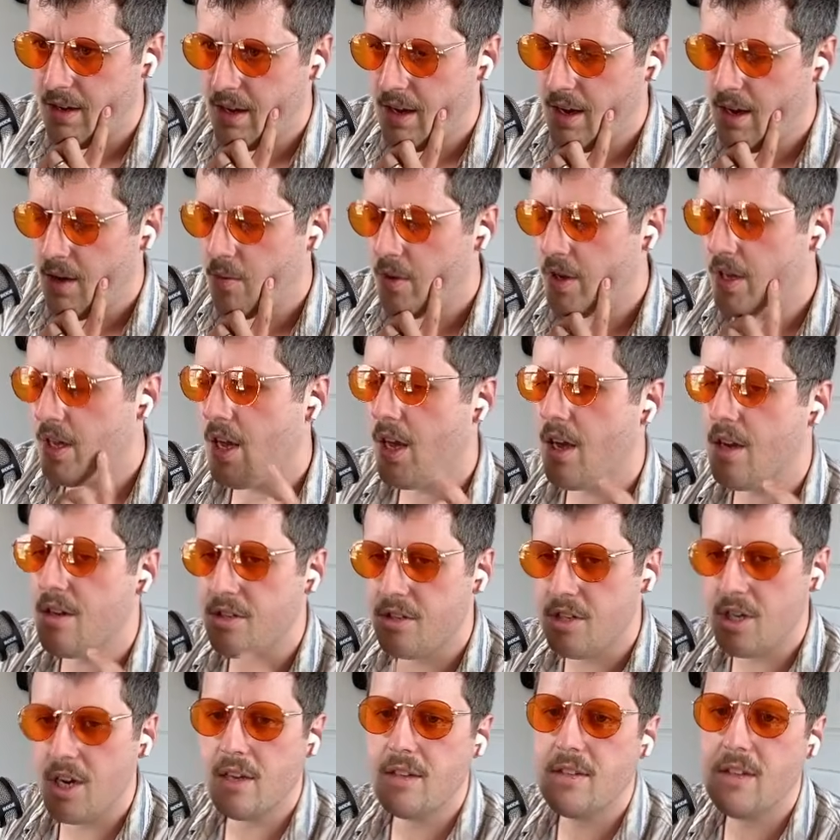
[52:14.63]
We can't
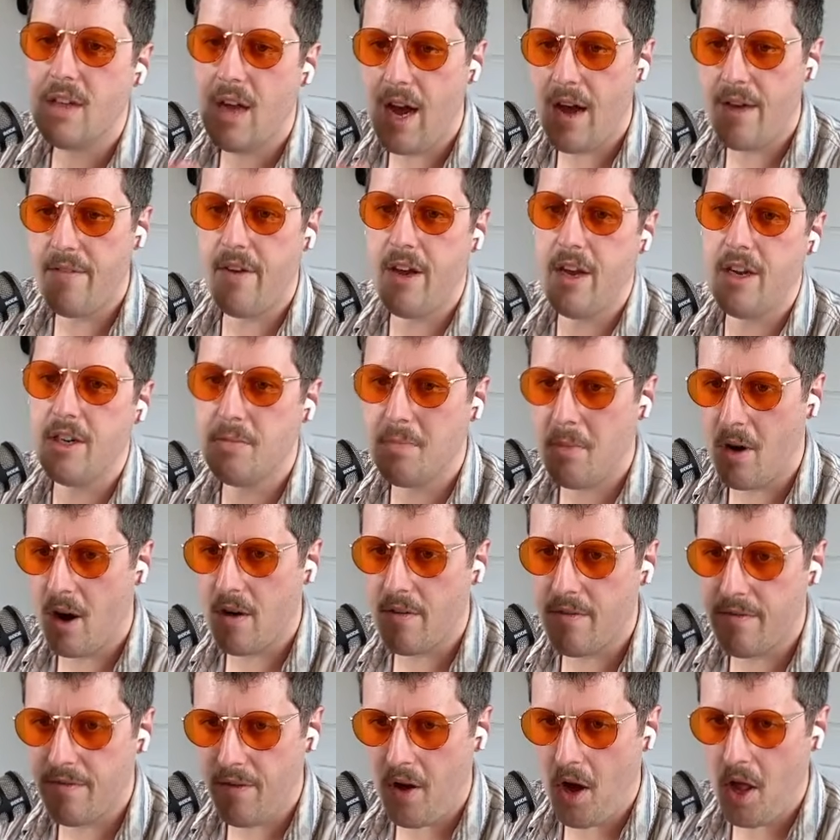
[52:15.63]
just have
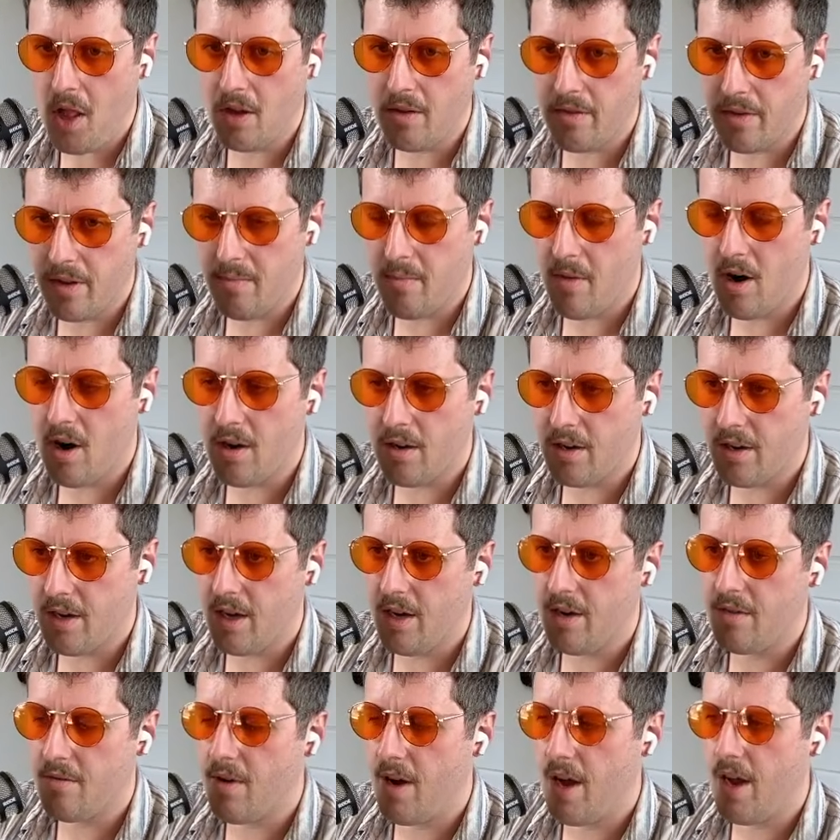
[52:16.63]
HBAR follow the
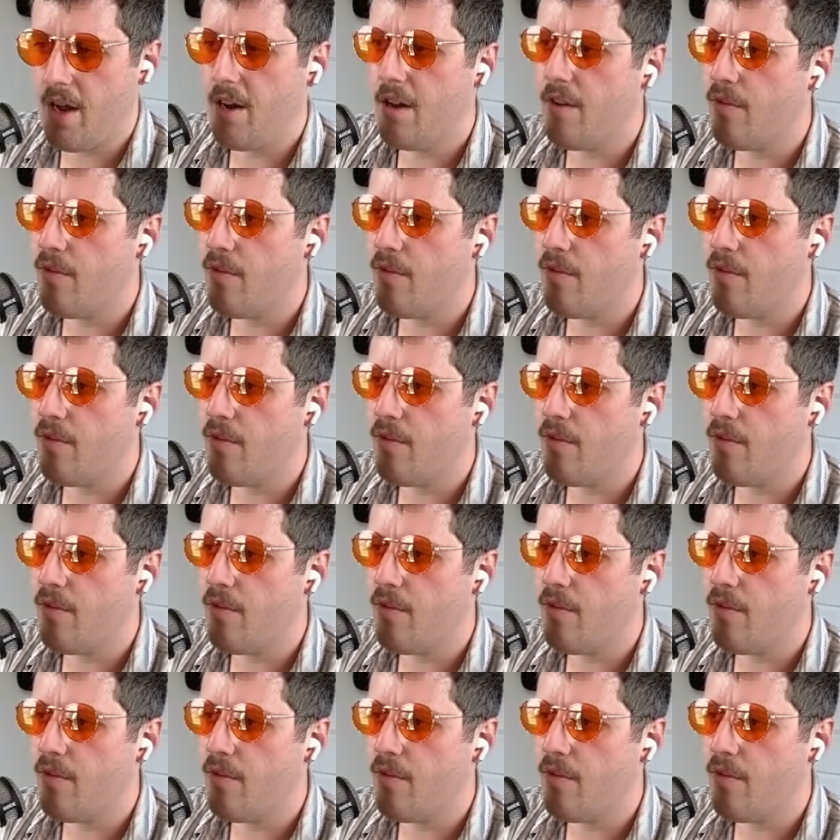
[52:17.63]
market, right?